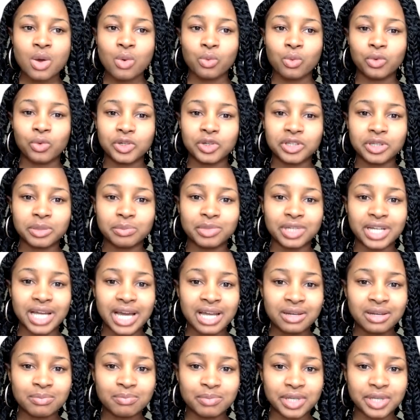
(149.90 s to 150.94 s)
William
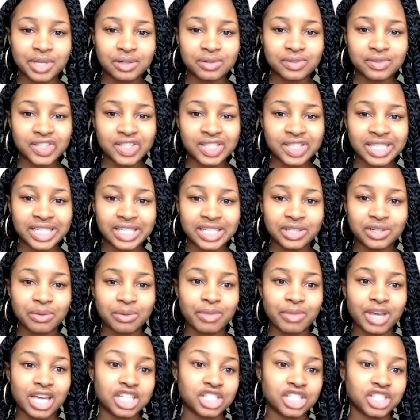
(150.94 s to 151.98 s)
Nottenbelt, Senior
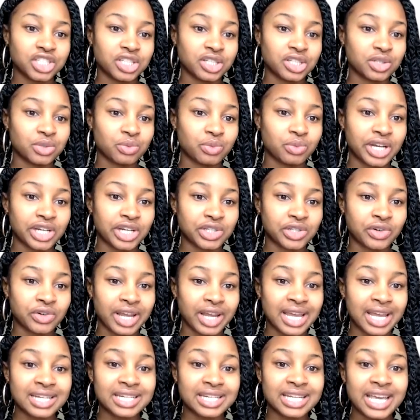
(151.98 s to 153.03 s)
Managing Director
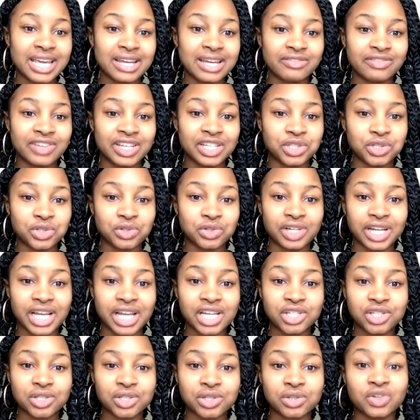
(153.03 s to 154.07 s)
and Head of
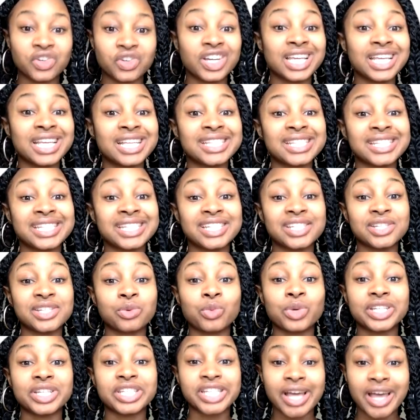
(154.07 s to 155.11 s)
International, is set to
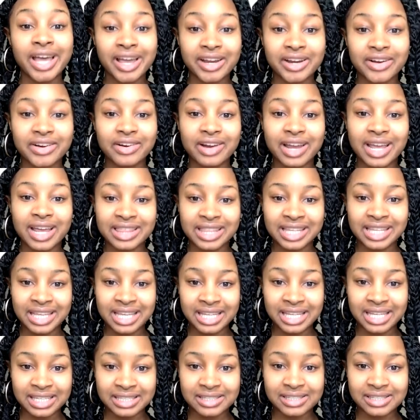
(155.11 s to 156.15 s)
retire at the
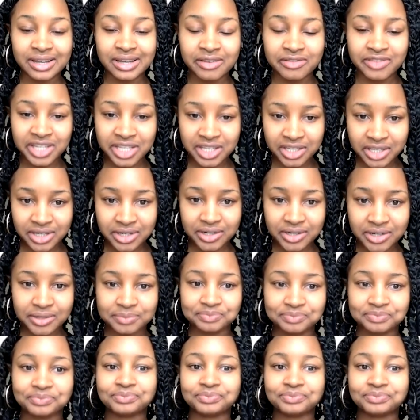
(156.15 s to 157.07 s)
end of the year.